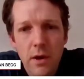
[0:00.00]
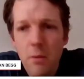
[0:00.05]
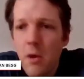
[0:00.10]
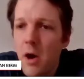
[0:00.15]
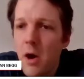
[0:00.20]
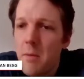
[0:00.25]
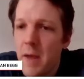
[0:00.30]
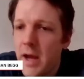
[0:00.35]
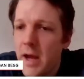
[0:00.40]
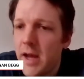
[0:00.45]

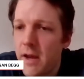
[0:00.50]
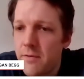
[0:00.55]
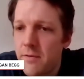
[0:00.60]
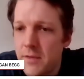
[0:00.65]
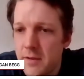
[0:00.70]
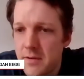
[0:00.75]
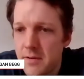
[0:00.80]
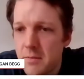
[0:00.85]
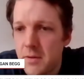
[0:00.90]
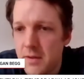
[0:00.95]
I may have
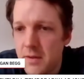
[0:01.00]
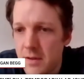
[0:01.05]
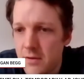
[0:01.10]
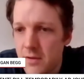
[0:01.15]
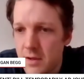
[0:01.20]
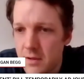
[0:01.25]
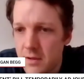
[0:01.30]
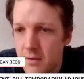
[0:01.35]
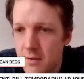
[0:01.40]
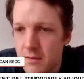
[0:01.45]
the
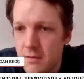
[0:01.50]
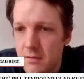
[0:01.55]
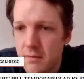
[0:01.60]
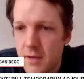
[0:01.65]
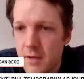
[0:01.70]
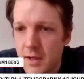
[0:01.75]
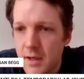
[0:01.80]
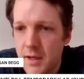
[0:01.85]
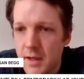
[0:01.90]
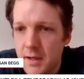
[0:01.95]
specific
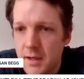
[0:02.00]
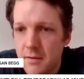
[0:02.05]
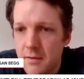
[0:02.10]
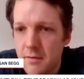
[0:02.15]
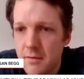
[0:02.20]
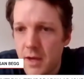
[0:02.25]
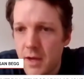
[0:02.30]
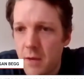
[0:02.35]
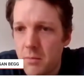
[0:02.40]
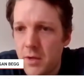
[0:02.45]

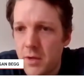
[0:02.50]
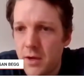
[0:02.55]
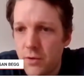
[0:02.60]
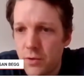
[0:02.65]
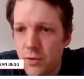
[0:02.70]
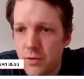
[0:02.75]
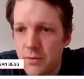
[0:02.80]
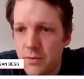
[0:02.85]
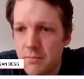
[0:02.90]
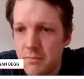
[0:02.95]
number
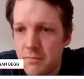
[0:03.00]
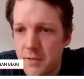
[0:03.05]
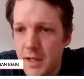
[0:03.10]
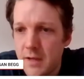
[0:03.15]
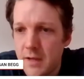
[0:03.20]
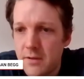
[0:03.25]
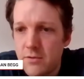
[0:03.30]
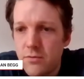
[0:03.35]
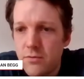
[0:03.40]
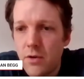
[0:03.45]
or
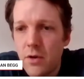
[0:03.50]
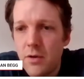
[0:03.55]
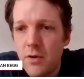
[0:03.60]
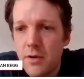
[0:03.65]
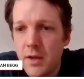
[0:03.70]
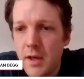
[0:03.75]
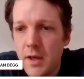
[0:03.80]
letters wrong.